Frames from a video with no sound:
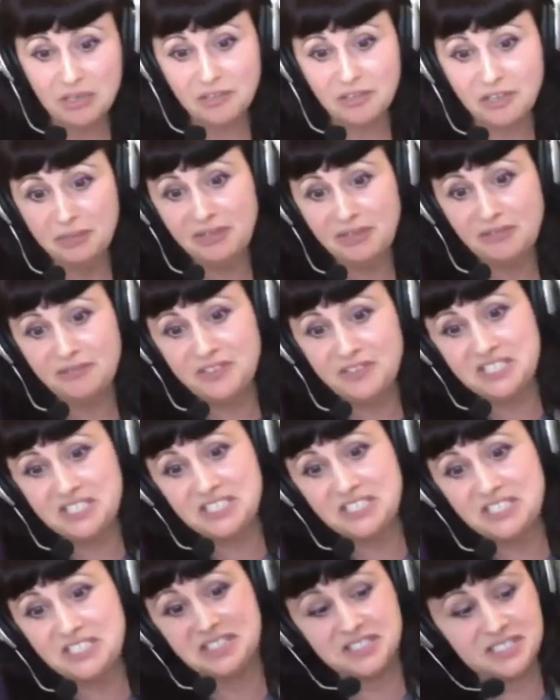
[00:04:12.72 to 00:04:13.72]
I'm going to learn about
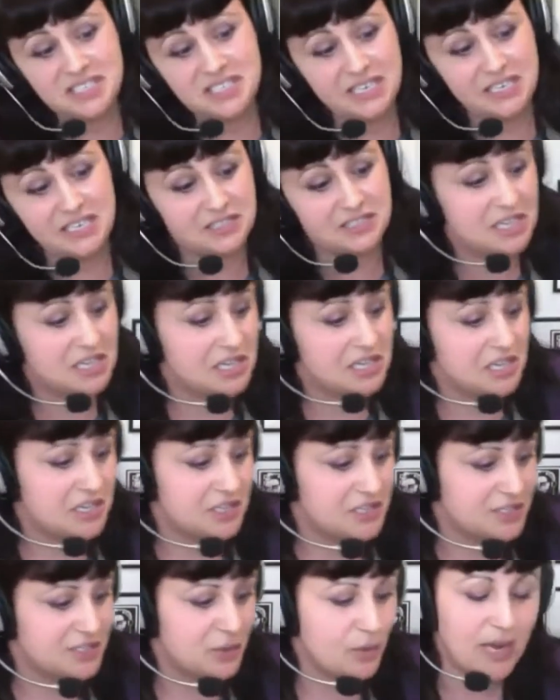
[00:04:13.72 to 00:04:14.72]
physics and
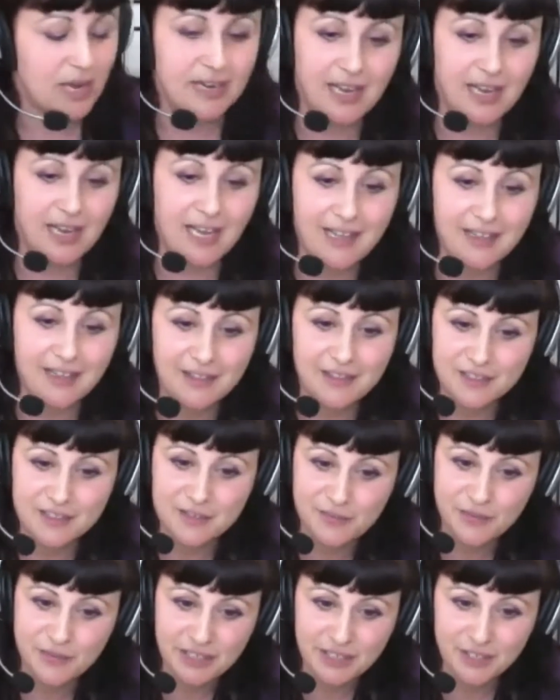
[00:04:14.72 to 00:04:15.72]
science. So I got
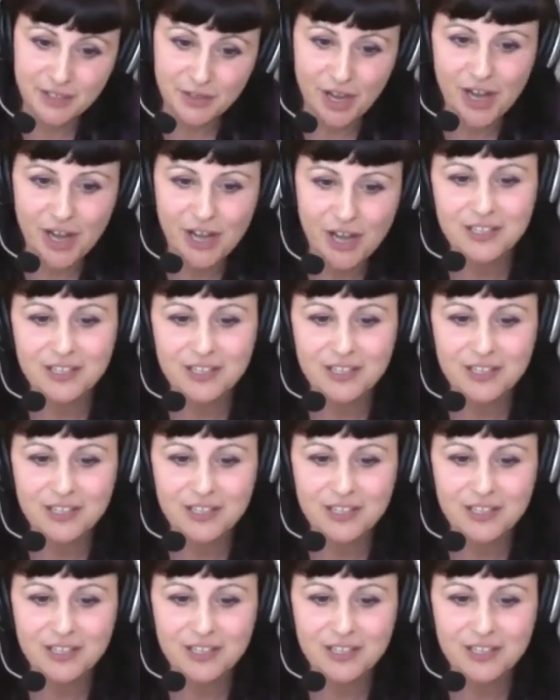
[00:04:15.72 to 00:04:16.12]
this video